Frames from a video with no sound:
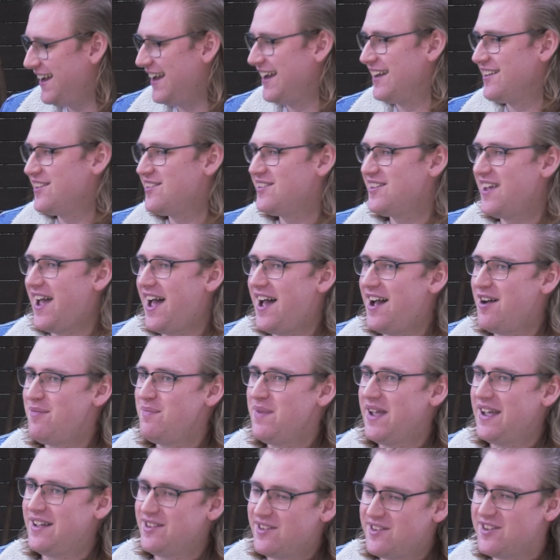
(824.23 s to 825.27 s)
It's
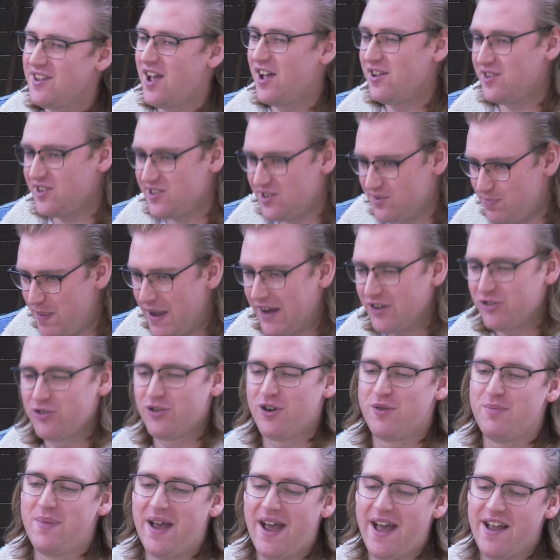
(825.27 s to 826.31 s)
a
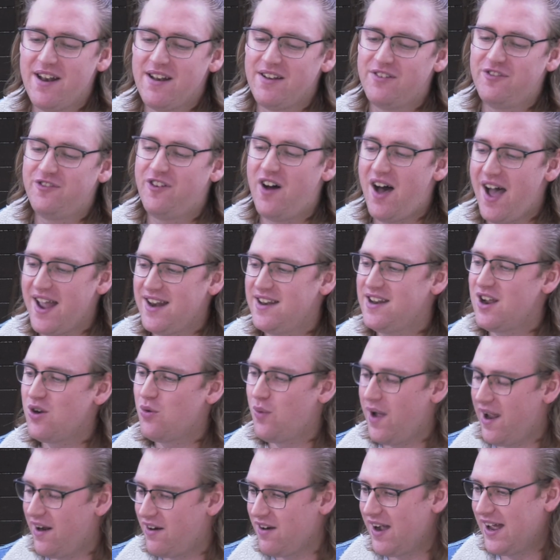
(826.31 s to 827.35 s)
spectrum, and finding
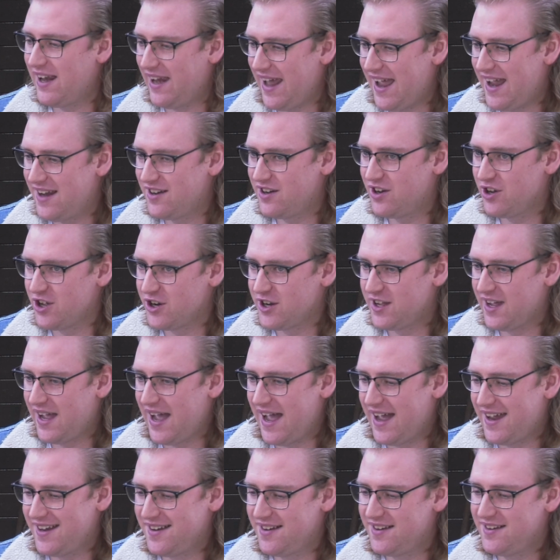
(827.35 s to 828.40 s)
where I landed on it,
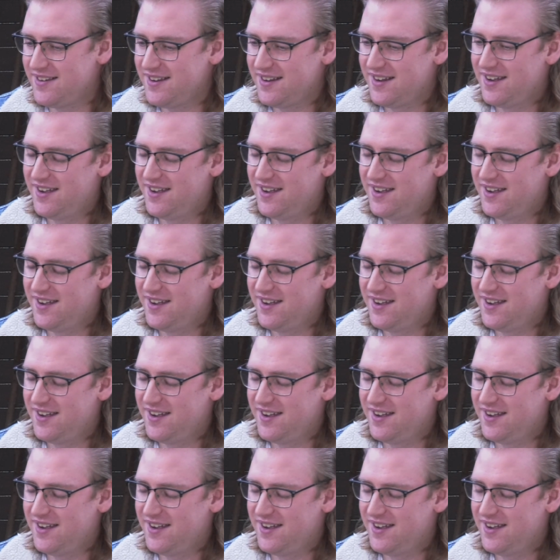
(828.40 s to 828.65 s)
and